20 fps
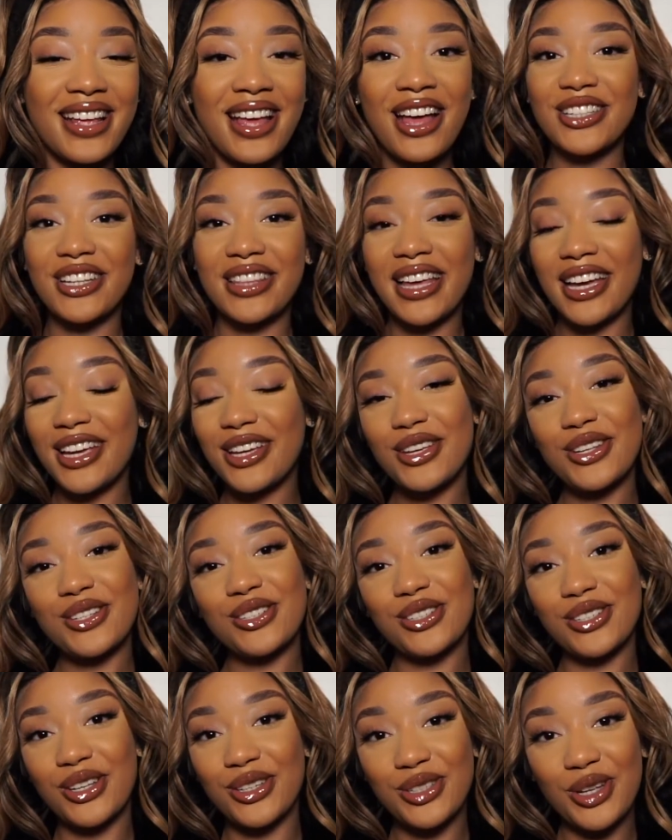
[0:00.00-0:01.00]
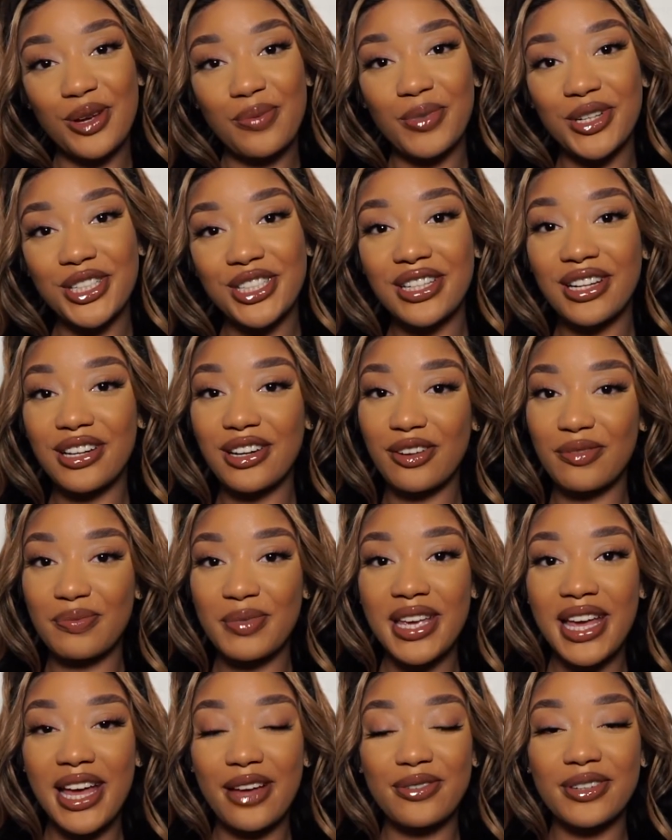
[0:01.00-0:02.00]
So thank you so much to
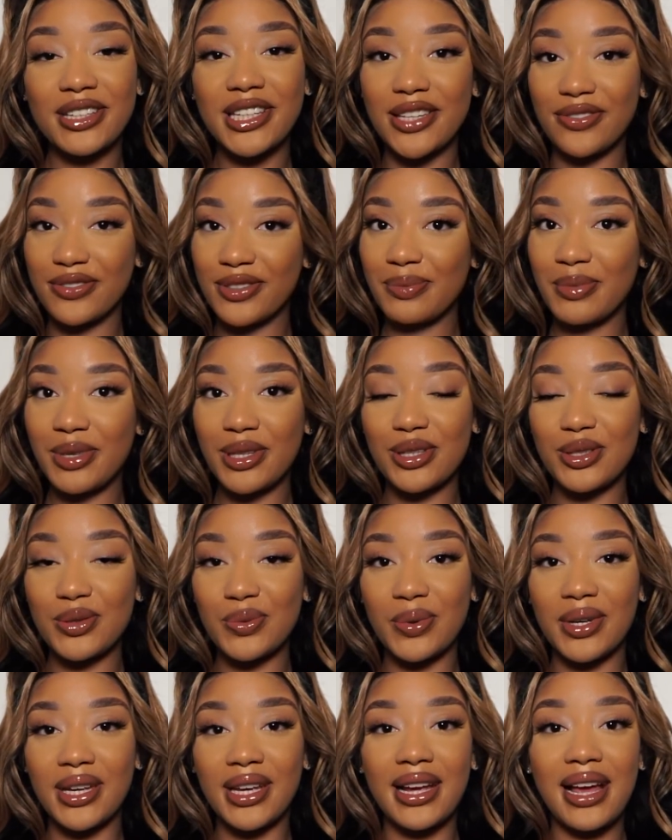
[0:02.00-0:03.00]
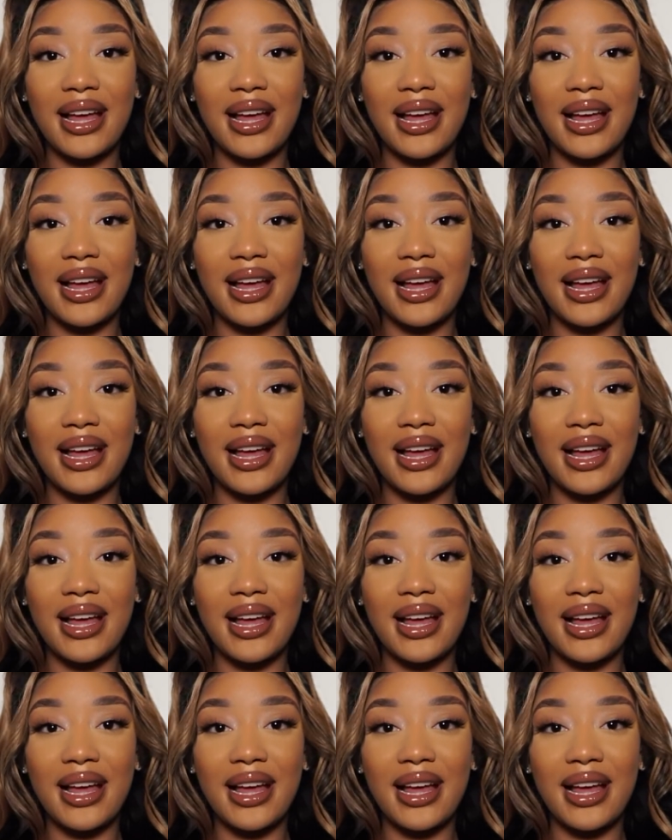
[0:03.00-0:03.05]
Luvme Hair for gifting me this wig,